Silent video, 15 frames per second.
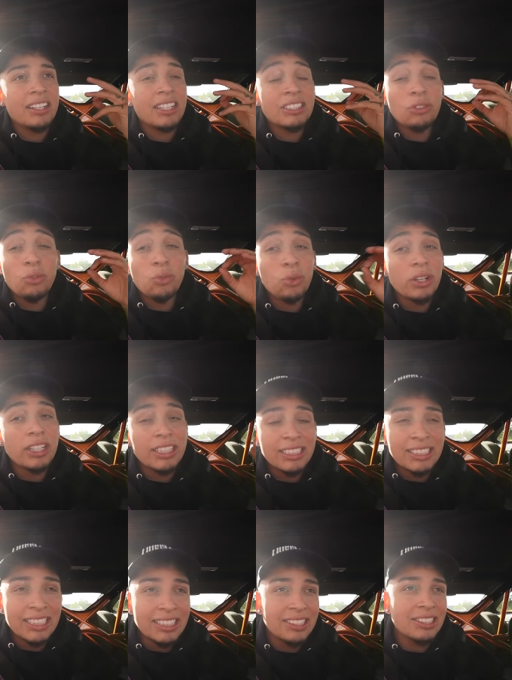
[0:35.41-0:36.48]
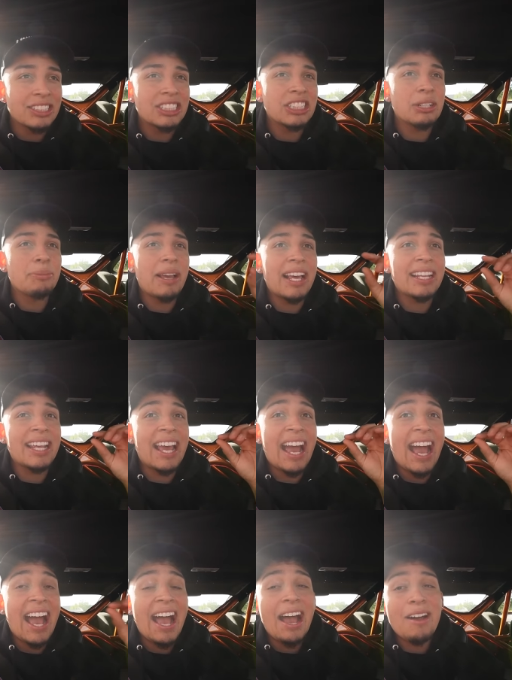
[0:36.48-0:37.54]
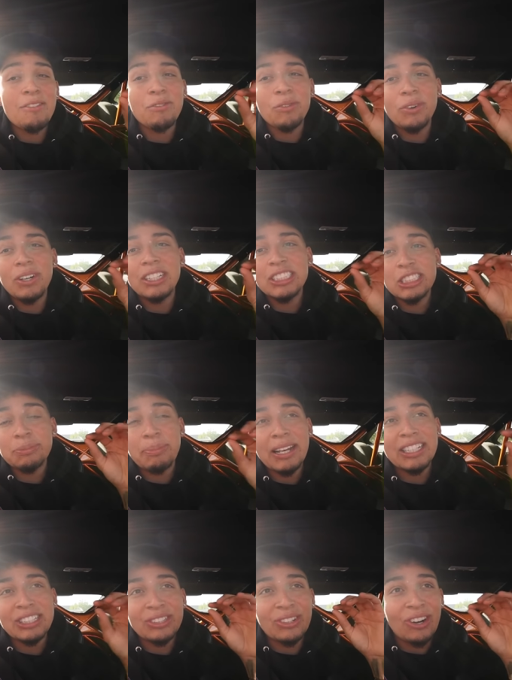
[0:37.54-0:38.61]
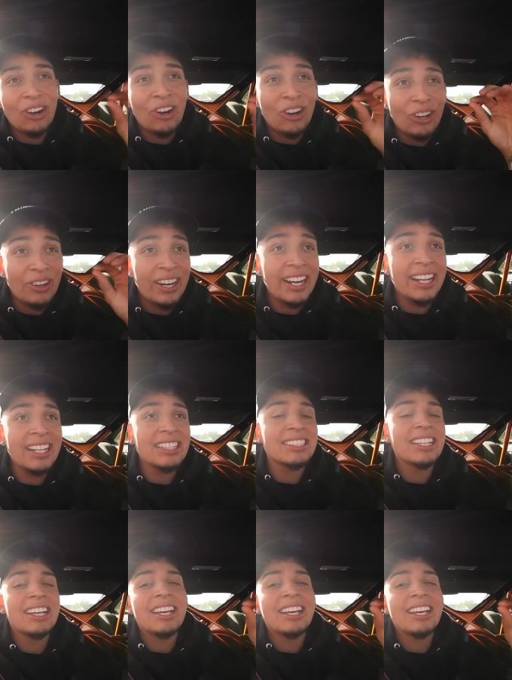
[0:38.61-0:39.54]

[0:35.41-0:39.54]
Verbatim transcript: It's a really sick dealership and they have one special R eight